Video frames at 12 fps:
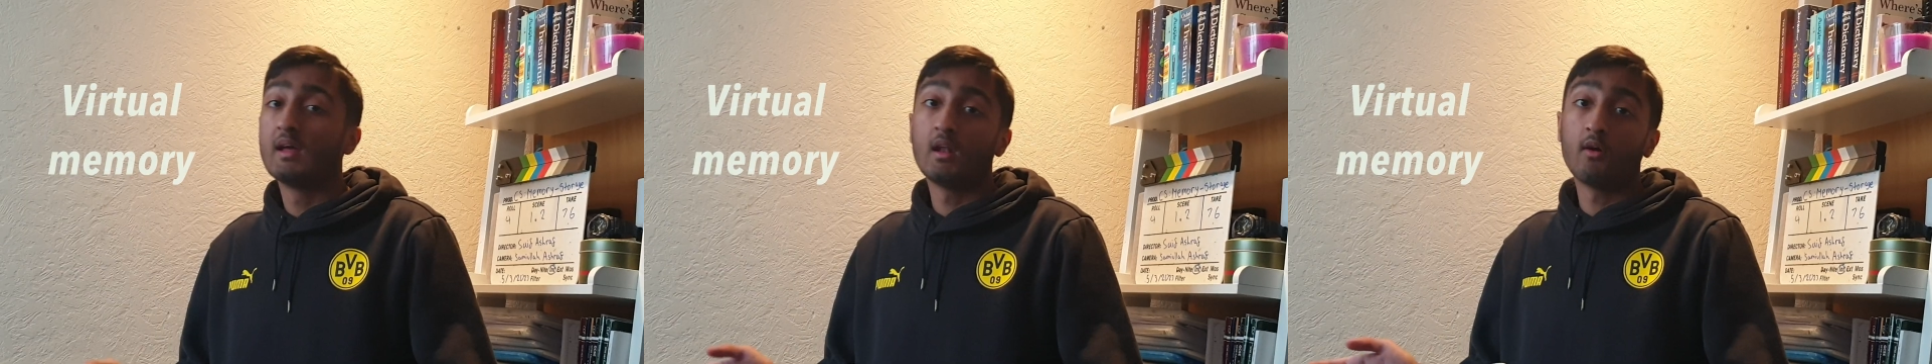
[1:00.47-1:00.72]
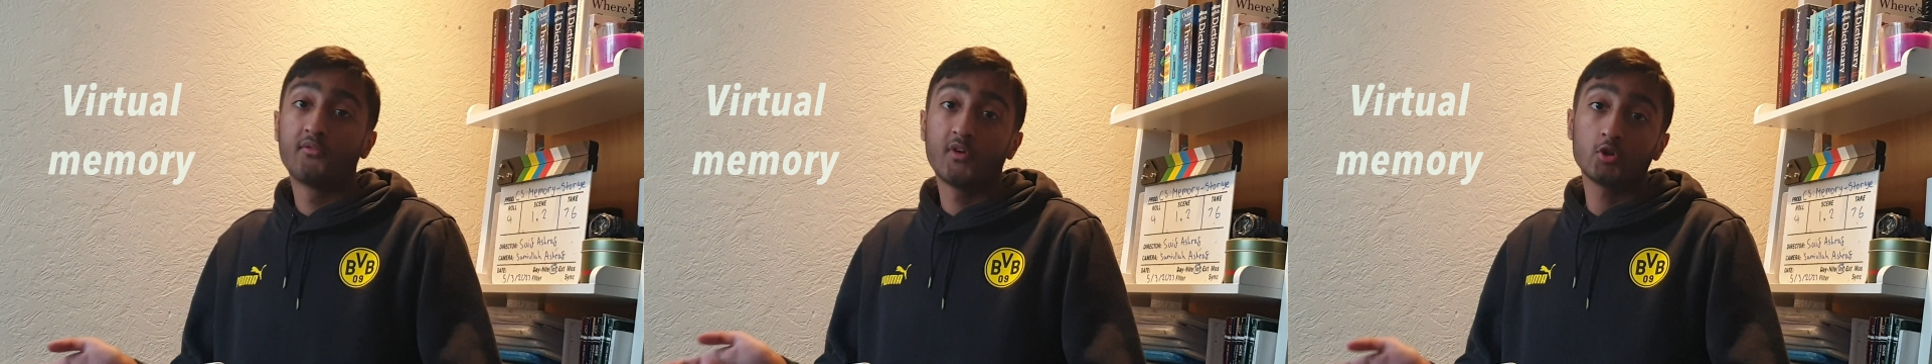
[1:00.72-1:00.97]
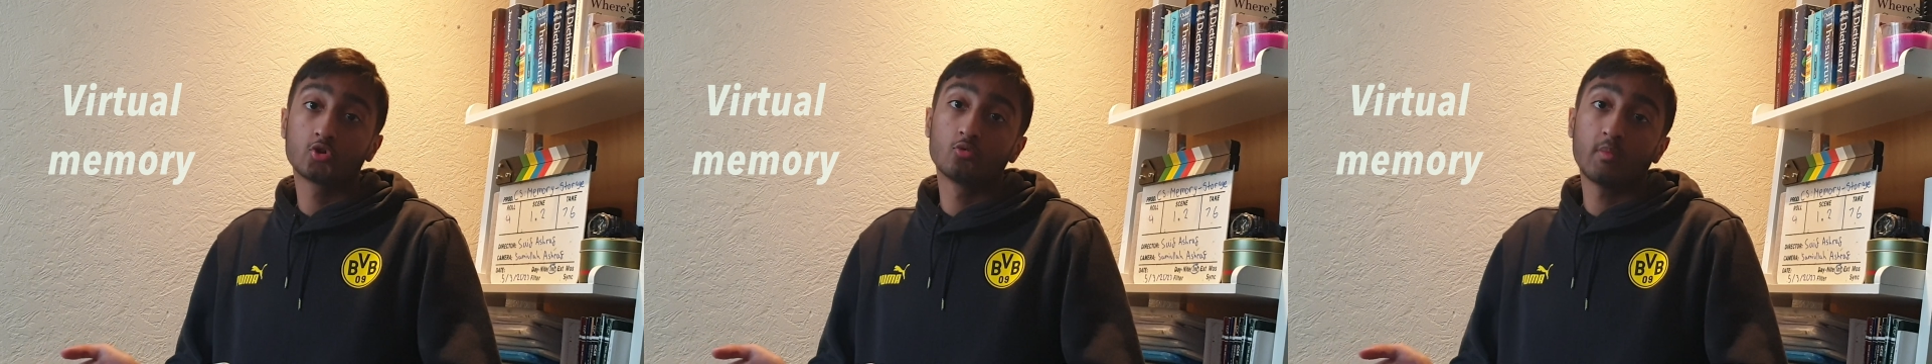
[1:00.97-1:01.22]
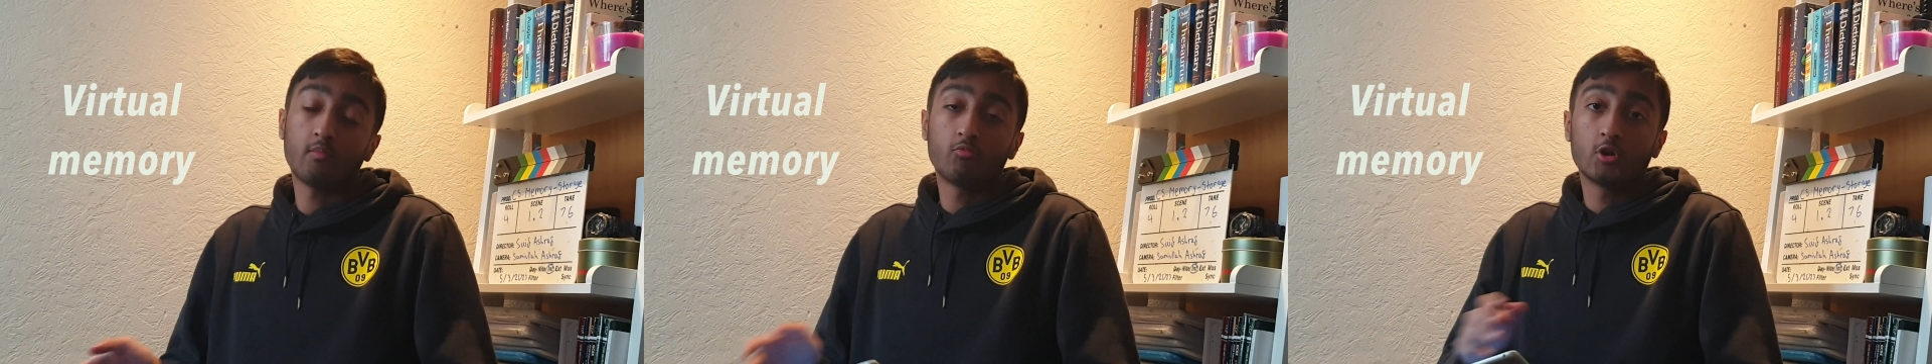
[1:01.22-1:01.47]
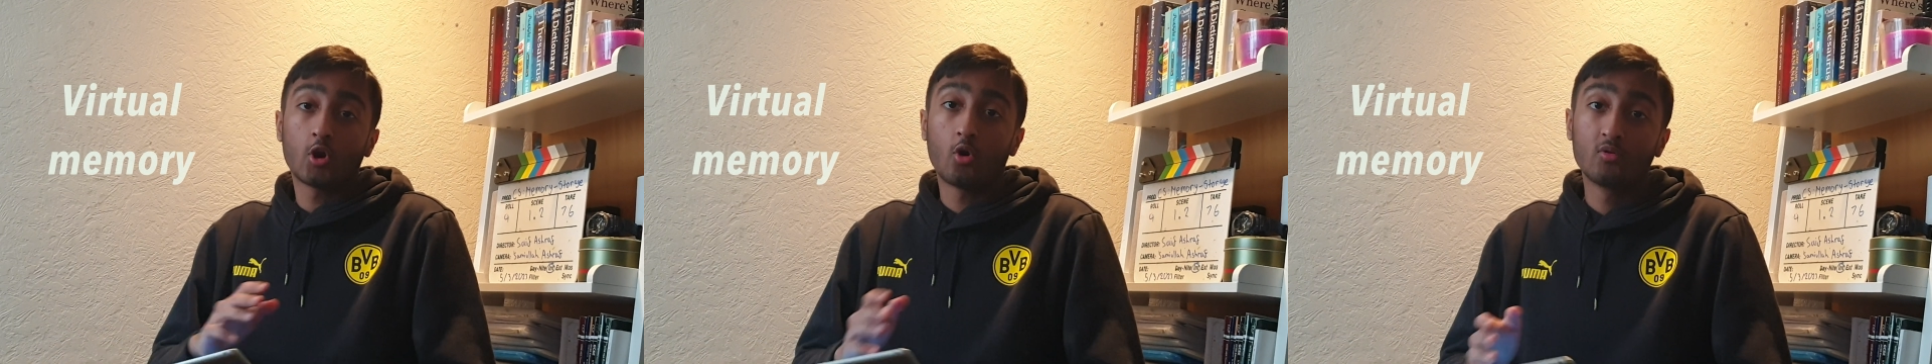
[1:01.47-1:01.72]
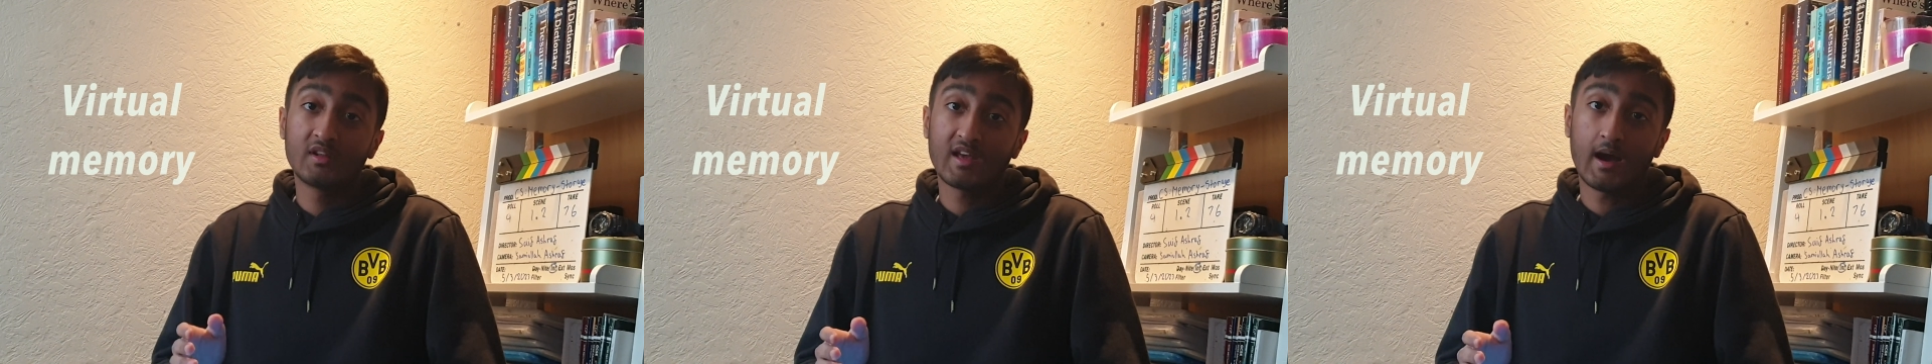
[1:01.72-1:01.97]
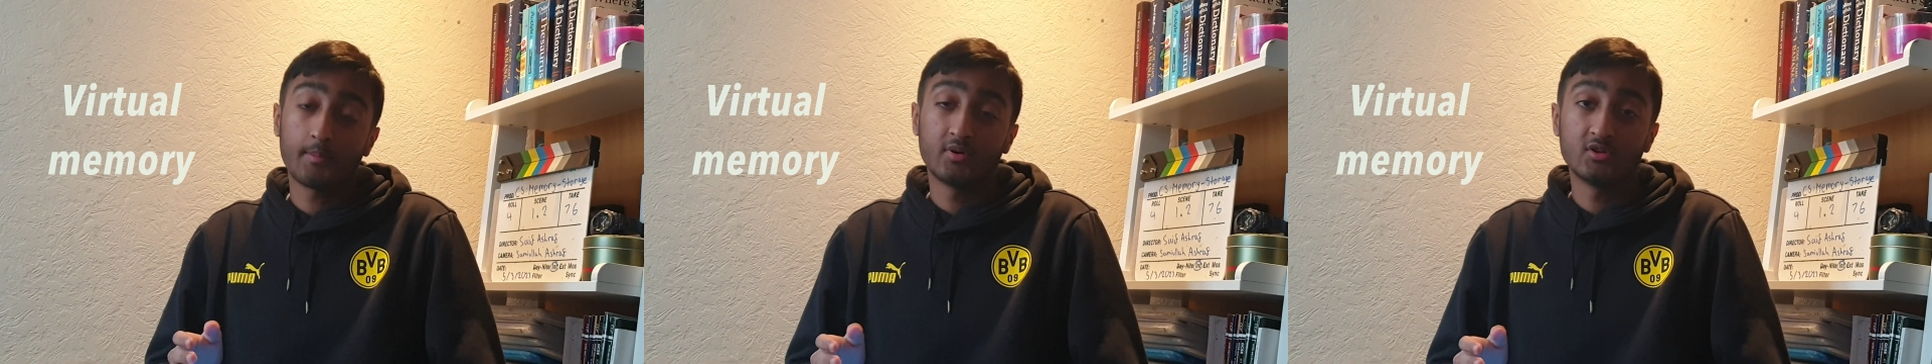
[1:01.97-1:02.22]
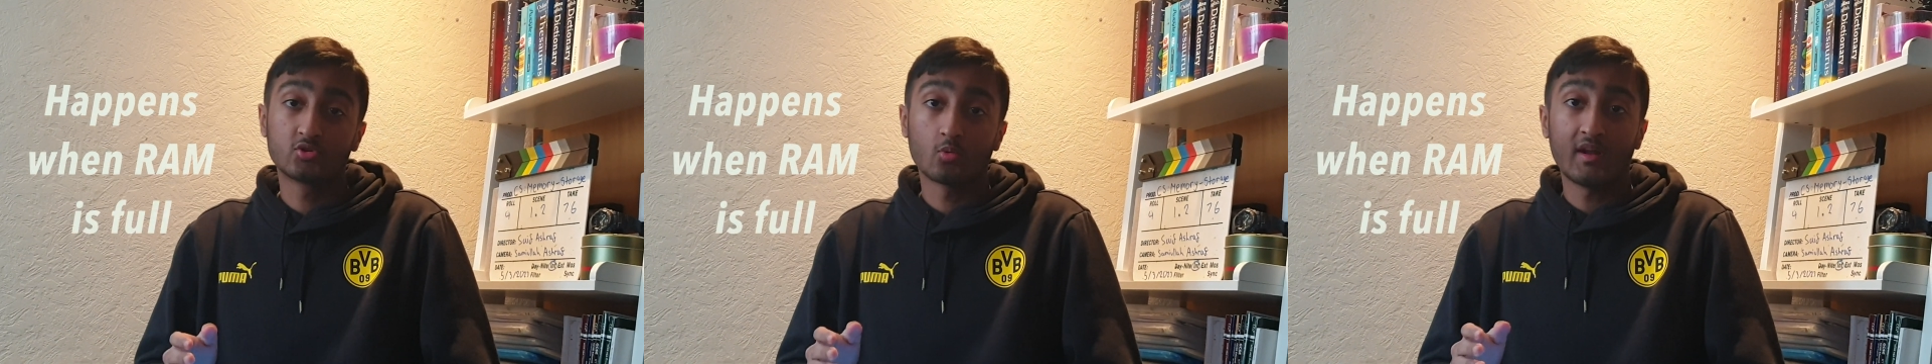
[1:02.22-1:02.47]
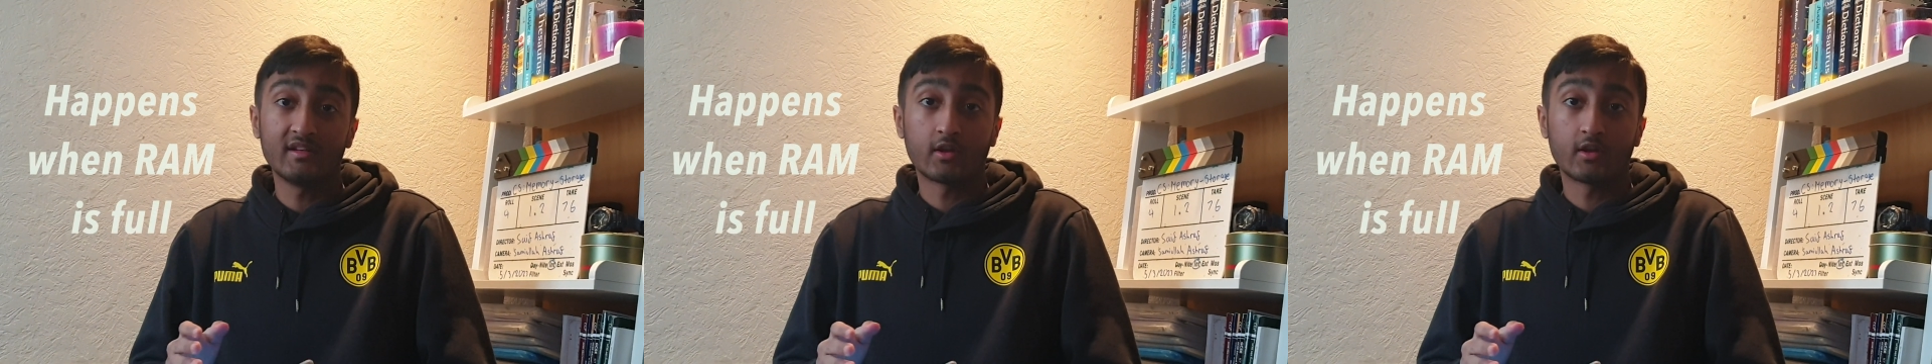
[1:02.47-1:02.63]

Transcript: Now, virtual memory only happens when